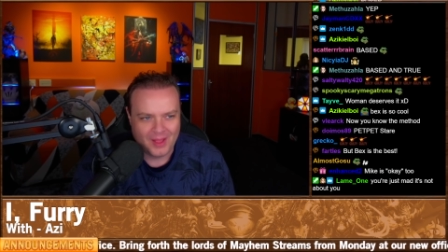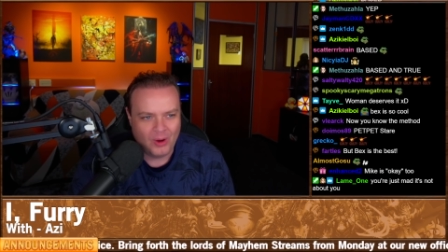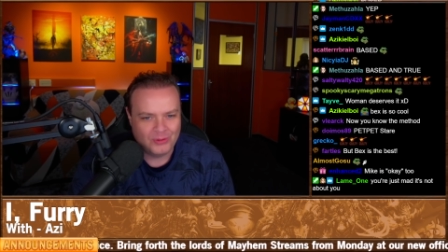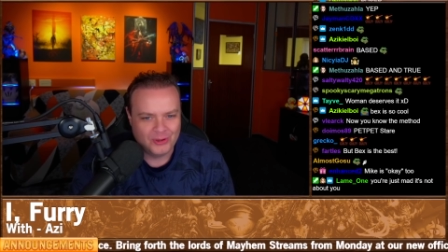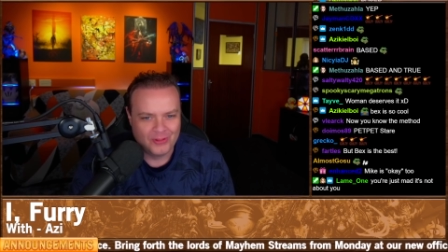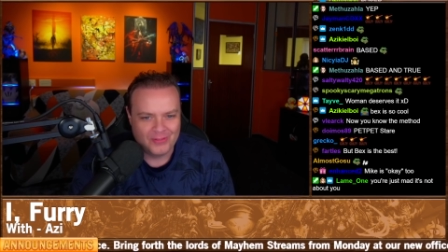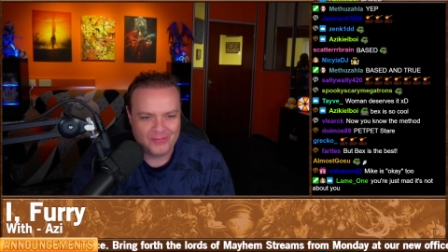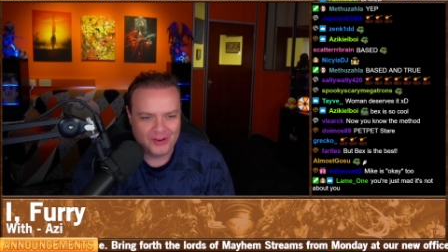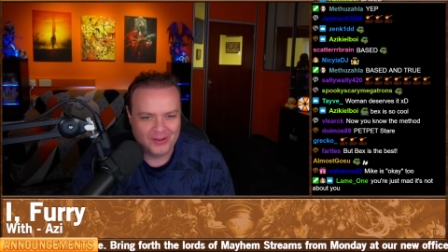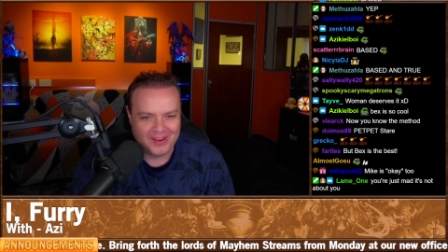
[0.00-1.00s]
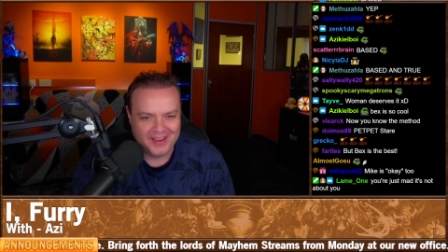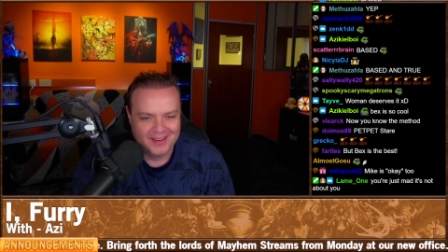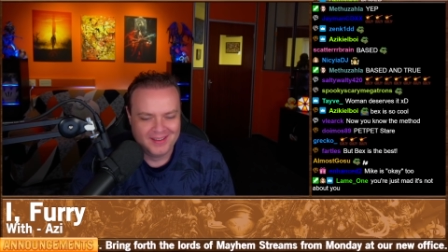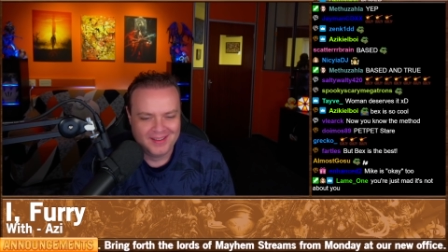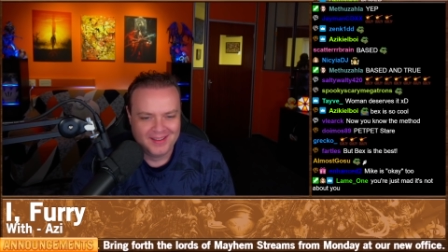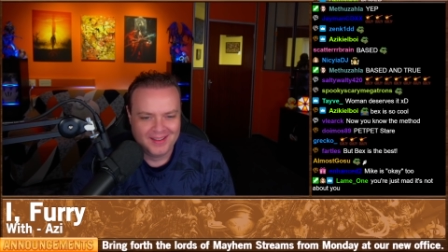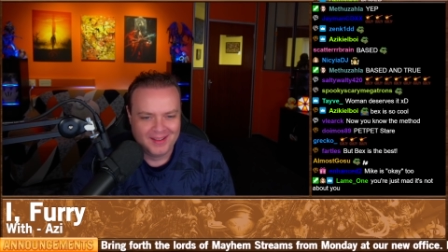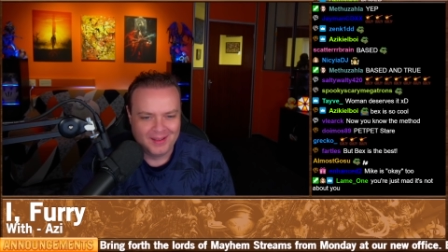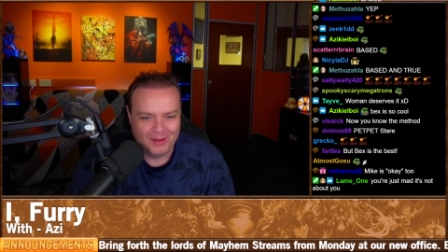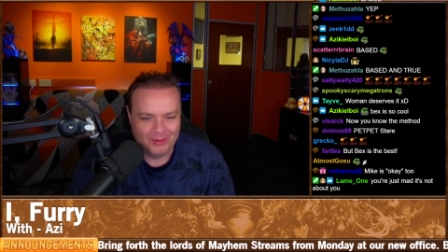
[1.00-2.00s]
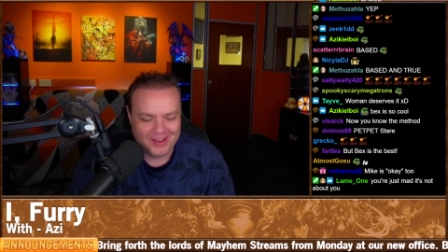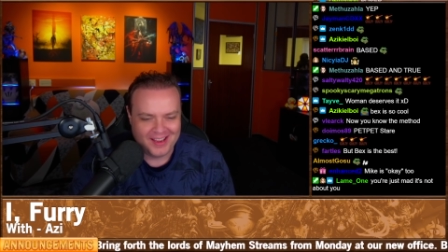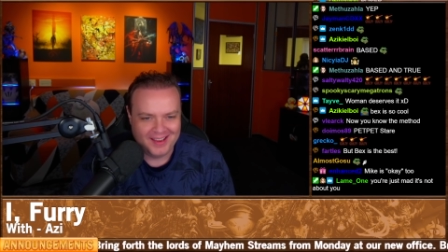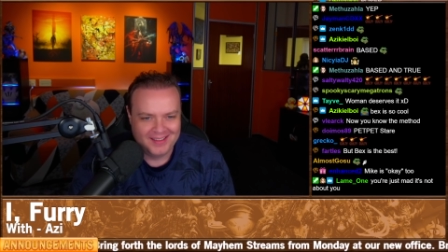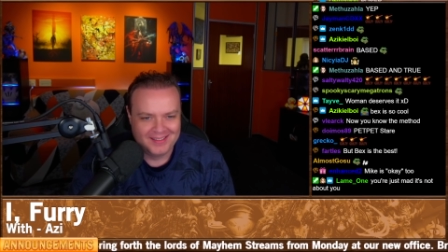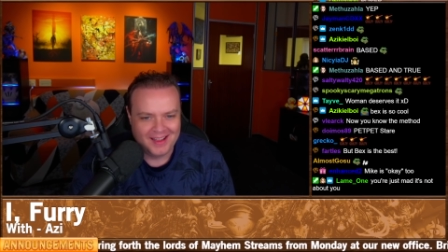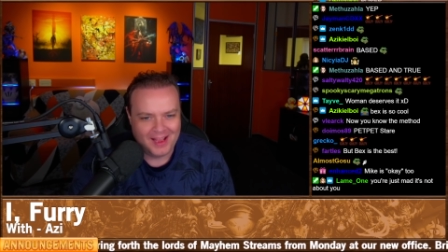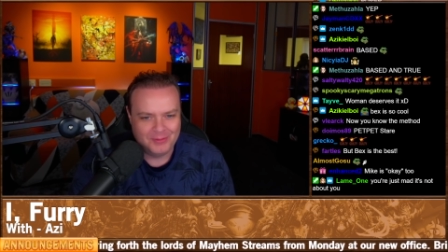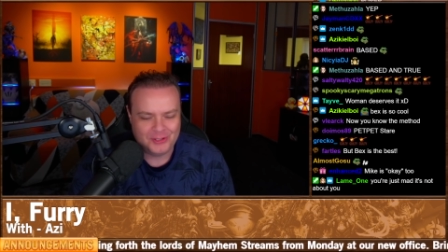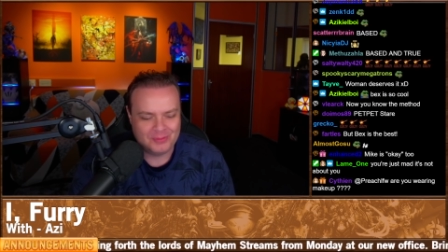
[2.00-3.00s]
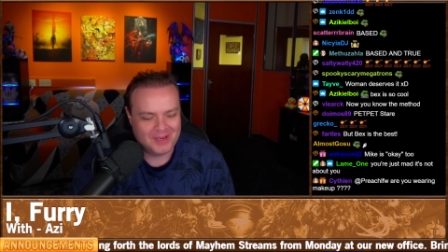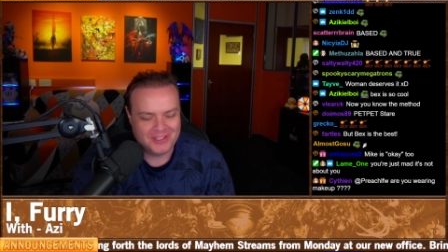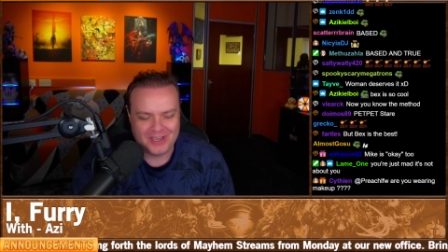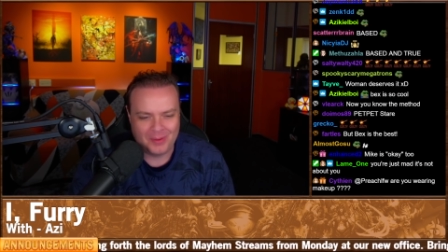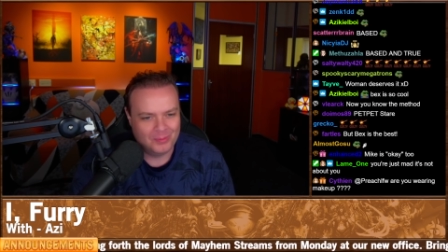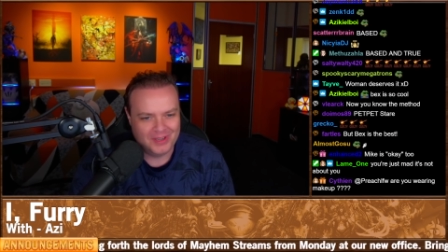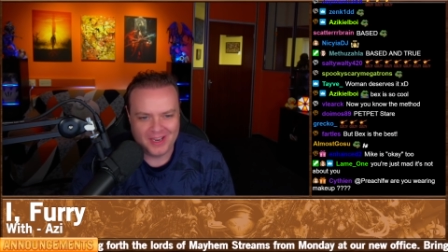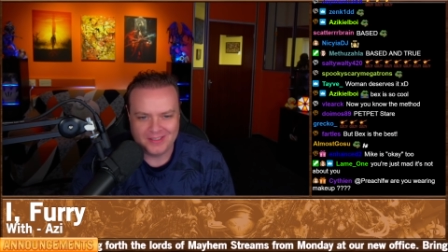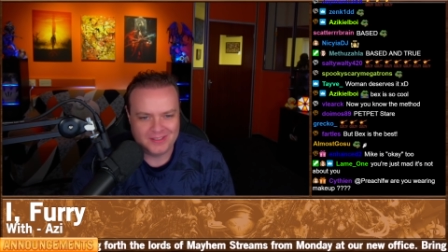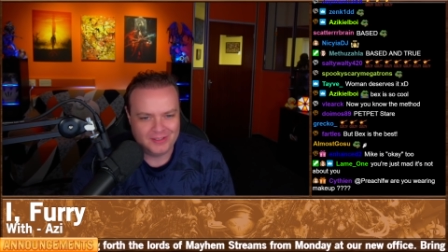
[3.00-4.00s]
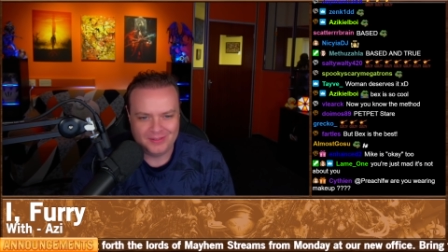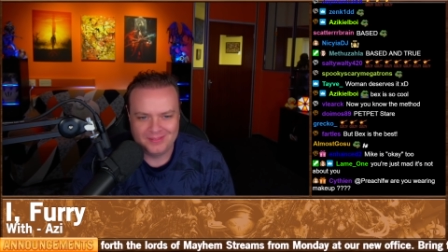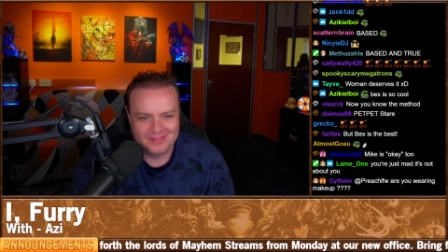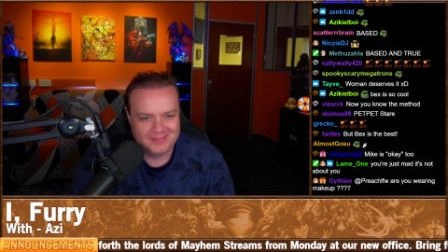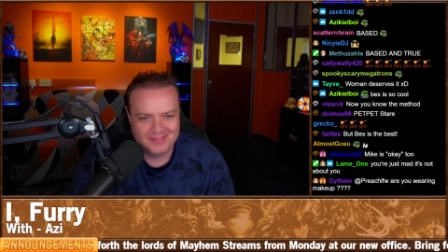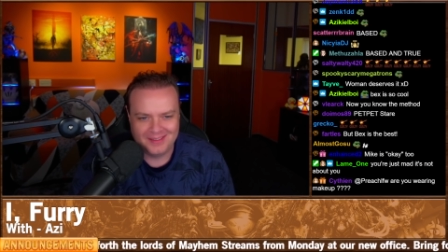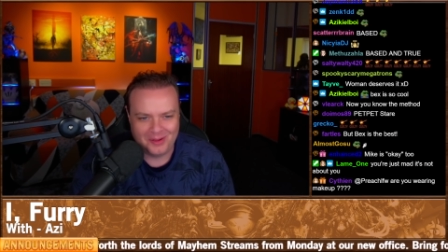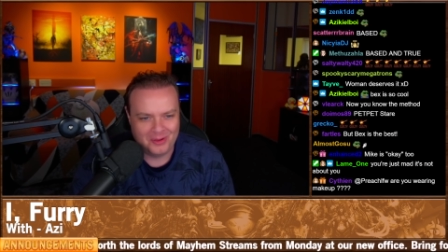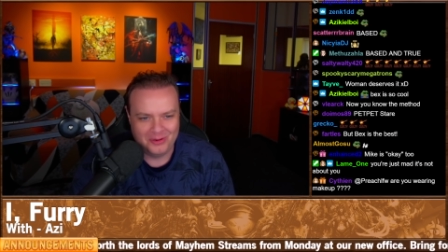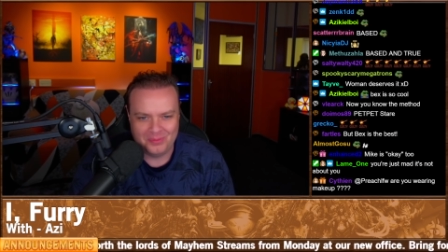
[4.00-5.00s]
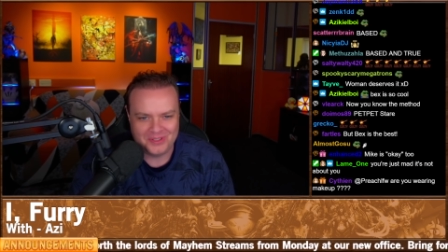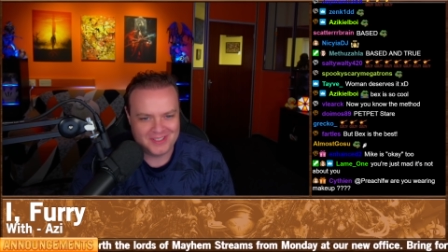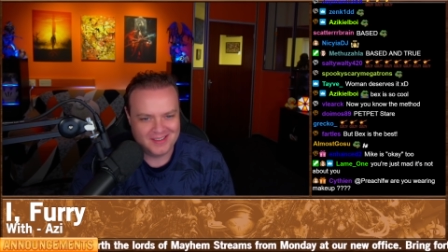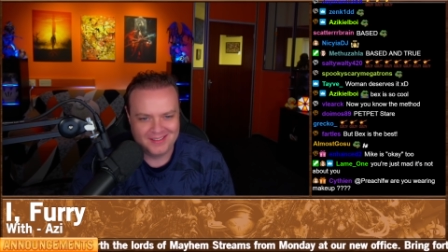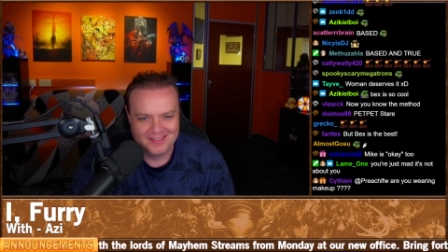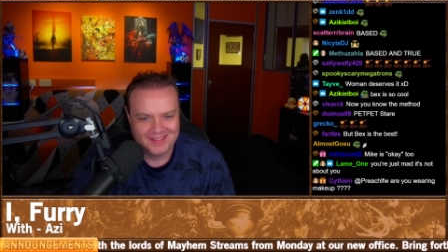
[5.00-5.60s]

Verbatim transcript: Oh, you're the furry. Okay. I'm sure my chat will be nice to you. 100%.